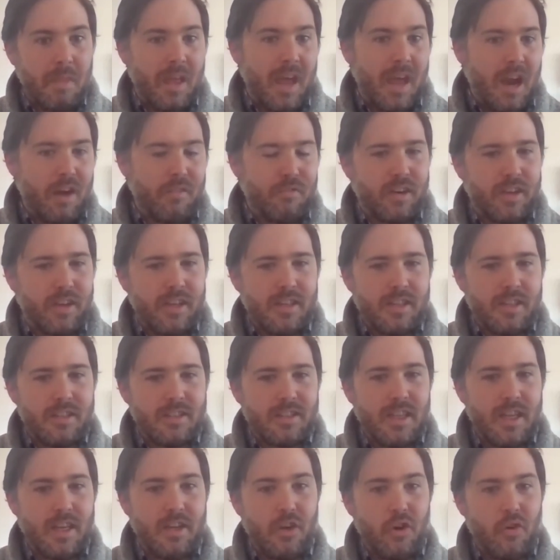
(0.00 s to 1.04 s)

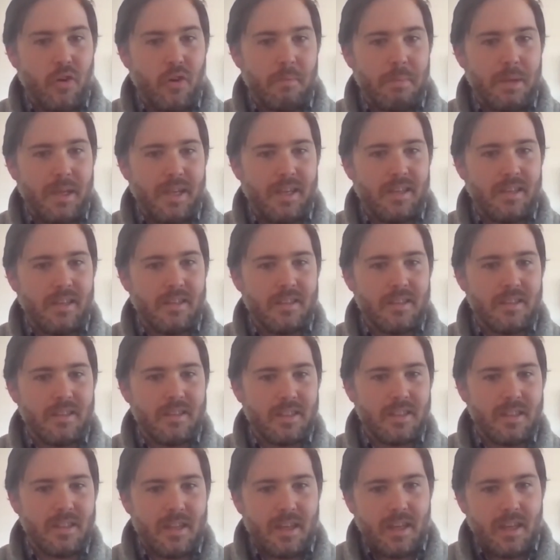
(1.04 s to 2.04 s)
Africans and Europeans